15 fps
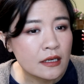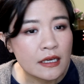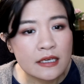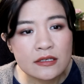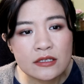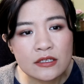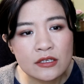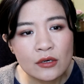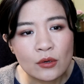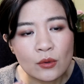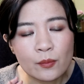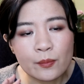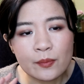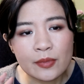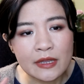it
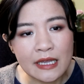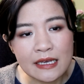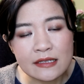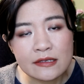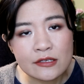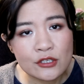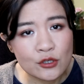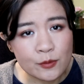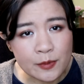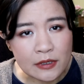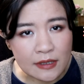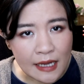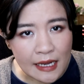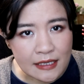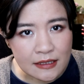still blends super
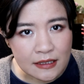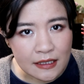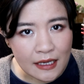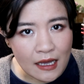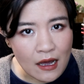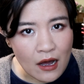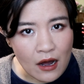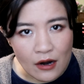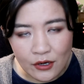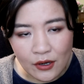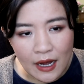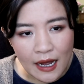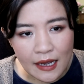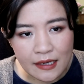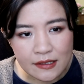nicely on your
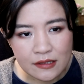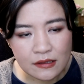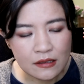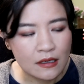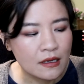eyes.